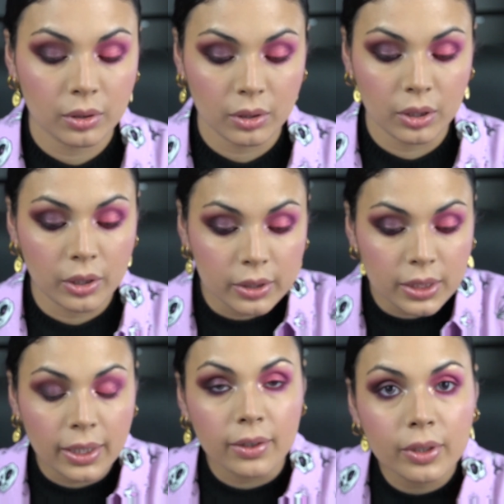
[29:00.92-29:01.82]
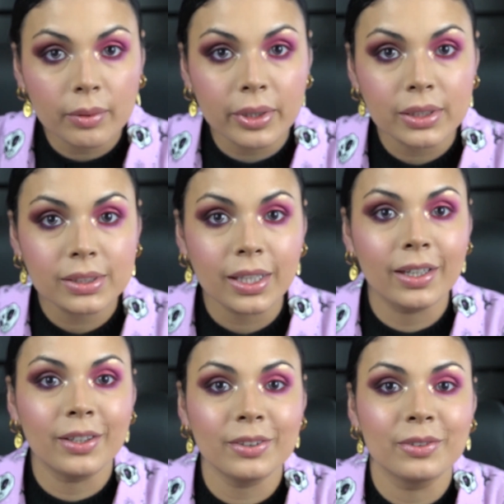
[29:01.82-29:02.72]
look down at
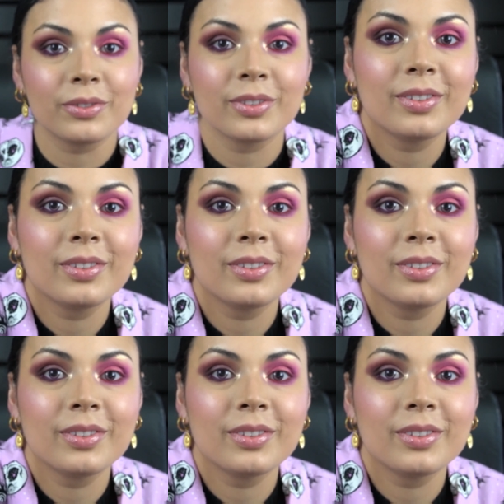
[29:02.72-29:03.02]
myself.